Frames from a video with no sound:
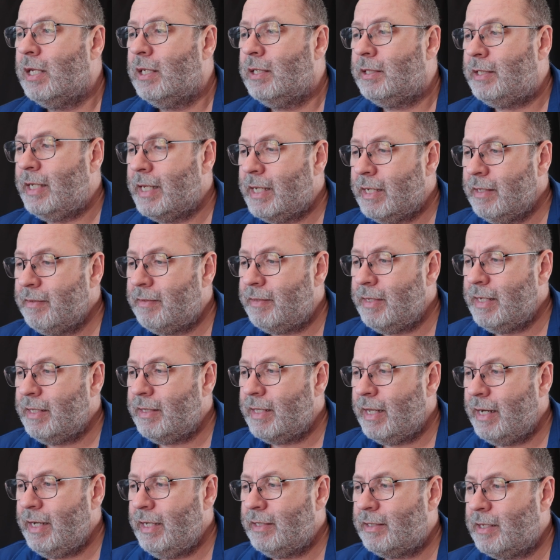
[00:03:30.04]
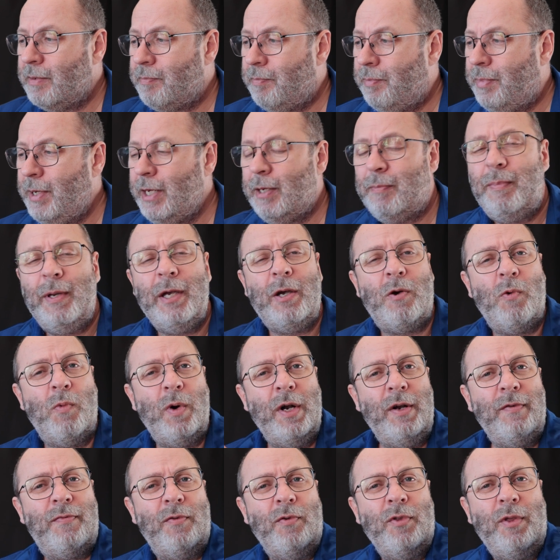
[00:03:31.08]
Second thing that is a big, big
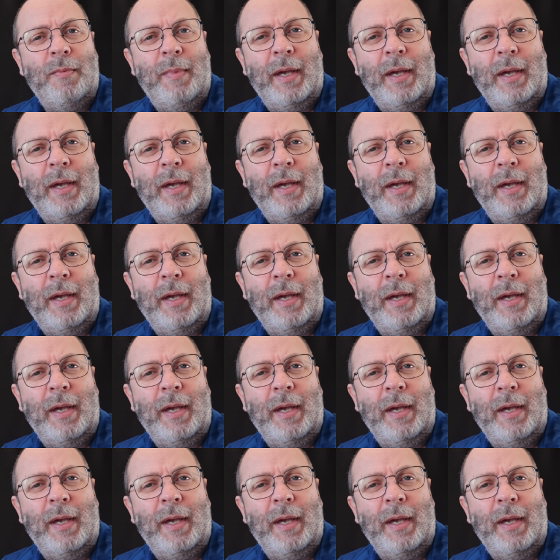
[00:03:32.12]
win for the